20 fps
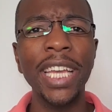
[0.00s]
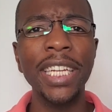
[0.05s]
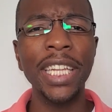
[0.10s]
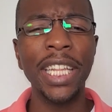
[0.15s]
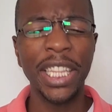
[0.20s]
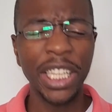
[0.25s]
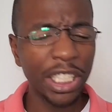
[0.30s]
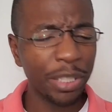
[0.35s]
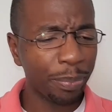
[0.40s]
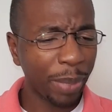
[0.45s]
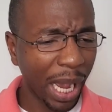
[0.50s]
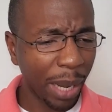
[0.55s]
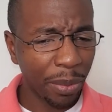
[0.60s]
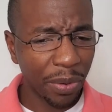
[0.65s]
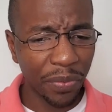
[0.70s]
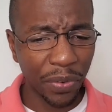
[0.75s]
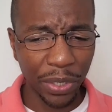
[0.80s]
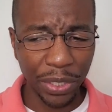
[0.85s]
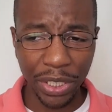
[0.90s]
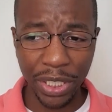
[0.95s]
these Bible
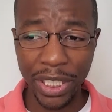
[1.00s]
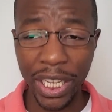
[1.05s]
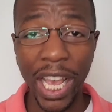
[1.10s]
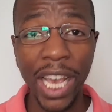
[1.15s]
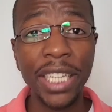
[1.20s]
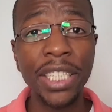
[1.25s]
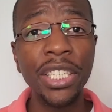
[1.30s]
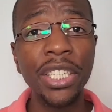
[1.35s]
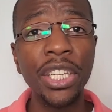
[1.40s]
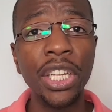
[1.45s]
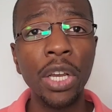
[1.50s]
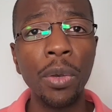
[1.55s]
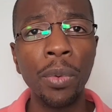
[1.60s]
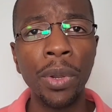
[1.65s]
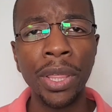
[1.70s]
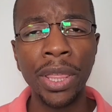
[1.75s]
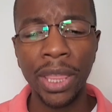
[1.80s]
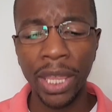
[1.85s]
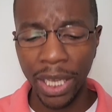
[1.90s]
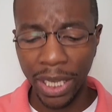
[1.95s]
verses had to deal
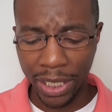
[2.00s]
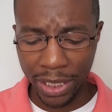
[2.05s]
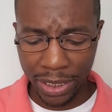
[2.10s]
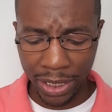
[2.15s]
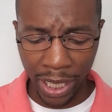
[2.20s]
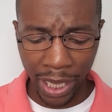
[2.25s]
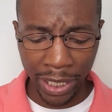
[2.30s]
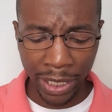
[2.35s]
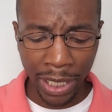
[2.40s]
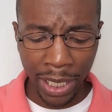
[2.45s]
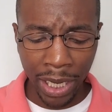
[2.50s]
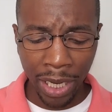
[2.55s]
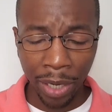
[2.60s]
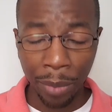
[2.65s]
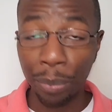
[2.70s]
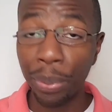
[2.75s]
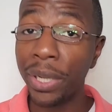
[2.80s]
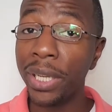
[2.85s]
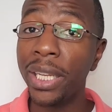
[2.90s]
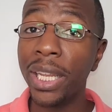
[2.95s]
with things like
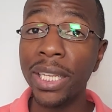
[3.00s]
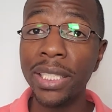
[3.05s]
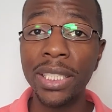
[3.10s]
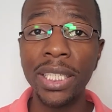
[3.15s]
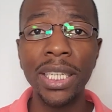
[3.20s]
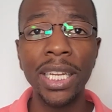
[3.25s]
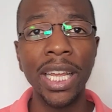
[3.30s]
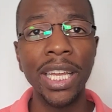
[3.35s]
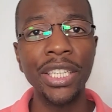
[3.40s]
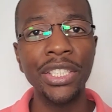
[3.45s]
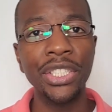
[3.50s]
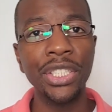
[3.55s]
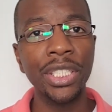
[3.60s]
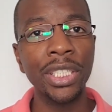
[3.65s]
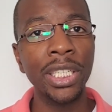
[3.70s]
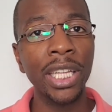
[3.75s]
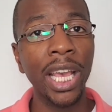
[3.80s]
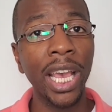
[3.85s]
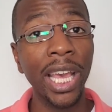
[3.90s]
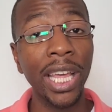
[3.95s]
predestination
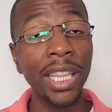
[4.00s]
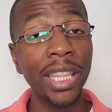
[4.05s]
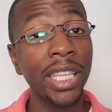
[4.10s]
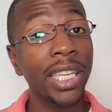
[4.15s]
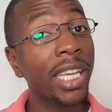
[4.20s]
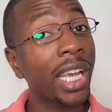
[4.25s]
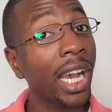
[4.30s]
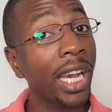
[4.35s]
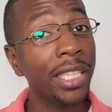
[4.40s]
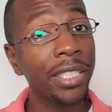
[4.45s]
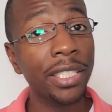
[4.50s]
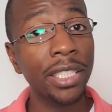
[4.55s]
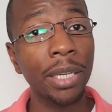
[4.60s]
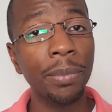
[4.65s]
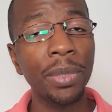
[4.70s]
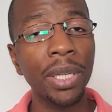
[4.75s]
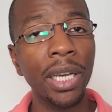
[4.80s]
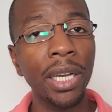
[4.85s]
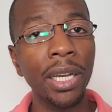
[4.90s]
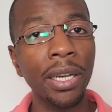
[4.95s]
and the
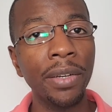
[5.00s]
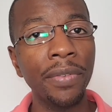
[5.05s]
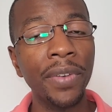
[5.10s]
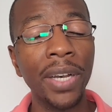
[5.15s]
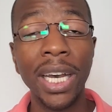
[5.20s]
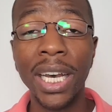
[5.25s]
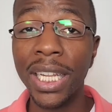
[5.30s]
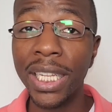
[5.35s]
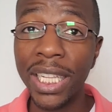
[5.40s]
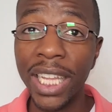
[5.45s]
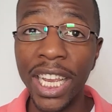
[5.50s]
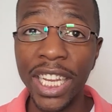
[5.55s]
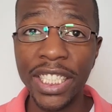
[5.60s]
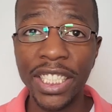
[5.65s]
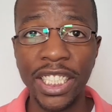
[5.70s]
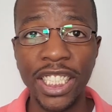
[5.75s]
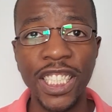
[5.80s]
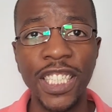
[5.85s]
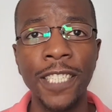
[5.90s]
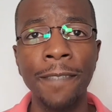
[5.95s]
concept of
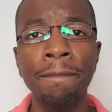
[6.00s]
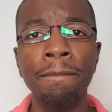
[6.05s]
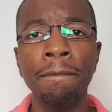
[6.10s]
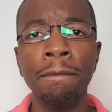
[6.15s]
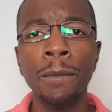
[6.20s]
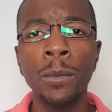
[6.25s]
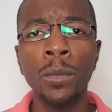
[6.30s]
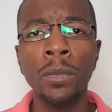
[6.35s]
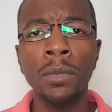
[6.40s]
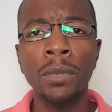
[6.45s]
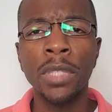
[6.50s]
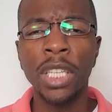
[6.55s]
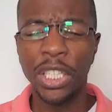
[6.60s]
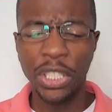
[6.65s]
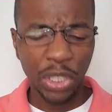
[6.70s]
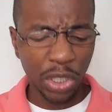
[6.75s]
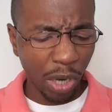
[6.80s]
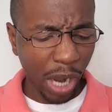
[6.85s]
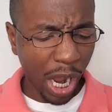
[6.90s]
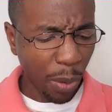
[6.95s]
election. And
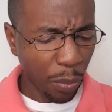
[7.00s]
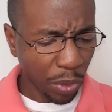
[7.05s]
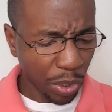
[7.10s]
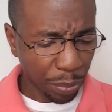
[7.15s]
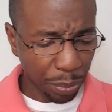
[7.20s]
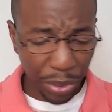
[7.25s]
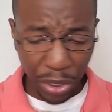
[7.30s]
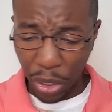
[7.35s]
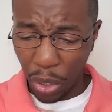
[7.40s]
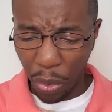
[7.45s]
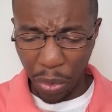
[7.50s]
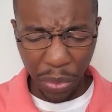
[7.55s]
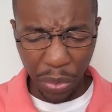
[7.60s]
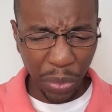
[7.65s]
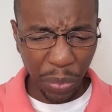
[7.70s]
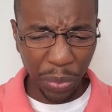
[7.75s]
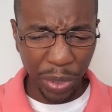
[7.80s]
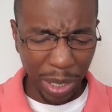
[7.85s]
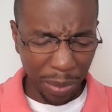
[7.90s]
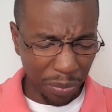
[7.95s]
so I would be going
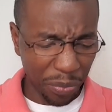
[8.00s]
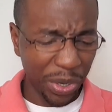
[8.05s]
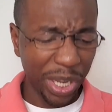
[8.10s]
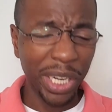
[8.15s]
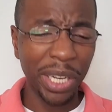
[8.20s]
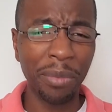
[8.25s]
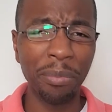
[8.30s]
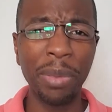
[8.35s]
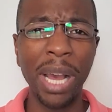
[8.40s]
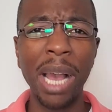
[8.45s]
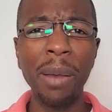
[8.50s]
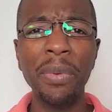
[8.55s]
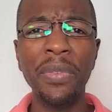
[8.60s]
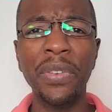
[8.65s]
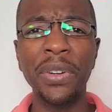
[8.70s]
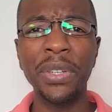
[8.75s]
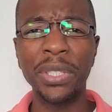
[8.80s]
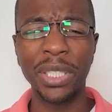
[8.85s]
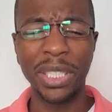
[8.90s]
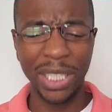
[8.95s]
through and I'm reading Bible
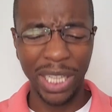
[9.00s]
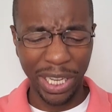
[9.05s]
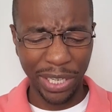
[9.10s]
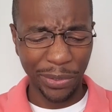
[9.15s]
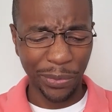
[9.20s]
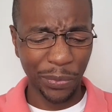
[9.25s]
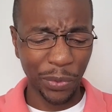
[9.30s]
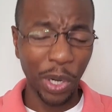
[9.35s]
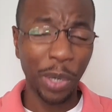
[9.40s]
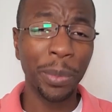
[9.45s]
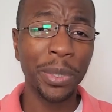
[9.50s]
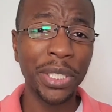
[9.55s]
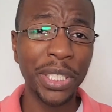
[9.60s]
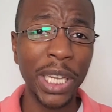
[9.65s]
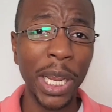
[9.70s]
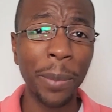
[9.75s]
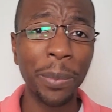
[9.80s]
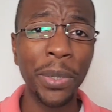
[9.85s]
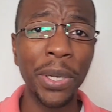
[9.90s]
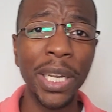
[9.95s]
verses like Romans
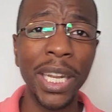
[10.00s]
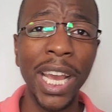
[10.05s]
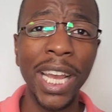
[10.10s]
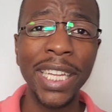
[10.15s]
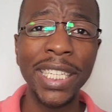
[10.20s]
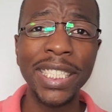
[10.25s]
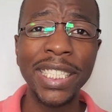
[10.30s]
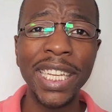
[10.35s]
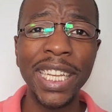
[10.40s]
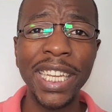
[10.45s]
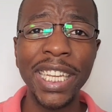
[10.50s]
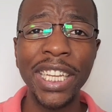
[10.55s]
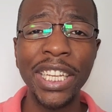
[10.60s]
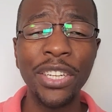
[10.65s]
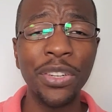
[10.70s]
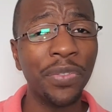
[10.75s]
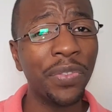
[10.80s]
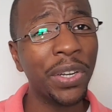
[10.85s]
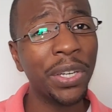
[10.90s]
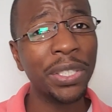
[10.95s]
chapter 19,
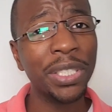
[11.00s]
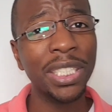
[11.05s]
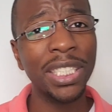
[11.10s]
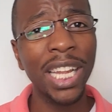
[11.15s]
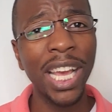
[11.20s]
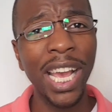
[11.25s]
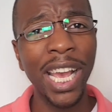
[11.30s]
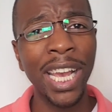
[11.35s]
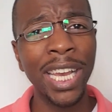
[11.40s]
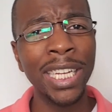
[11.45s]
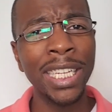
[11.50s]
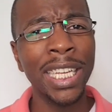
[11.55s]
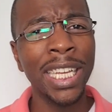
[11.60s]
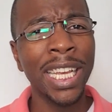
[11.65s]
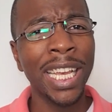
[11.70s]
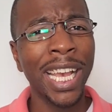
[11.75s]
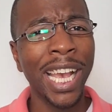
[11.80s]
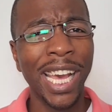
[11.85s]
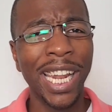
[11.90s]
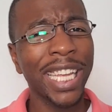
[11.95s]
verse 9,
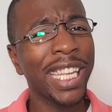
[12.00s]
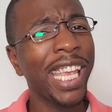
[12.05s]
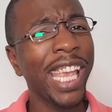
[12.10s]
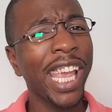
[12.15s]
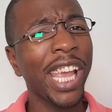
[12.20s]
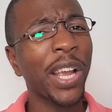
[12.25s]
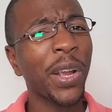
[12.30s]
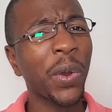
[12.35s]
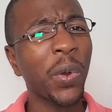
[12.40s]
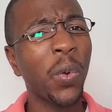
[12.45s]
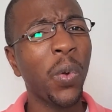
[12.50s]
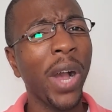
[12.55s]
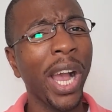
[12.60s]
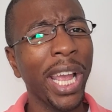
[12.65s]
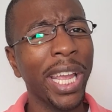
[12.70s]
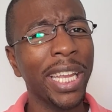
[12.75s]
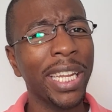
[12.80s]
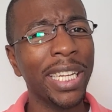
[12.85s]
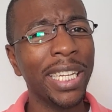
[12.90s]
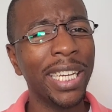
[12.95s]
and I can't
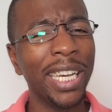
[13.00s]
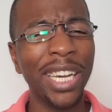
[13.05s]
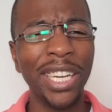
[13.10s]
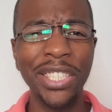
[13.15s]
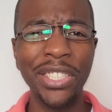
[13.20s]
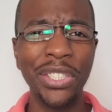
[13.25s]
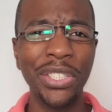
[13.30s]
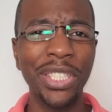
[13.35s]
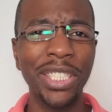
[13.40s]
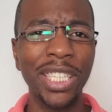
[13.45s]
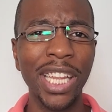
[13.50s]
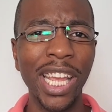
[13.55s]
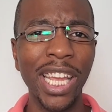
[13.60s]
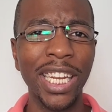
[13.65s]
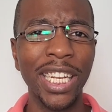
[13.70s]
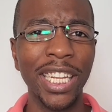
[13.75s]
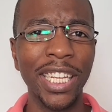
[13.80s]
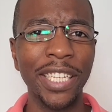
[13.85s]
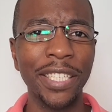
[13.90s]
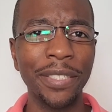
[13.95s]
quite understand
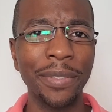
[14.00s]
it.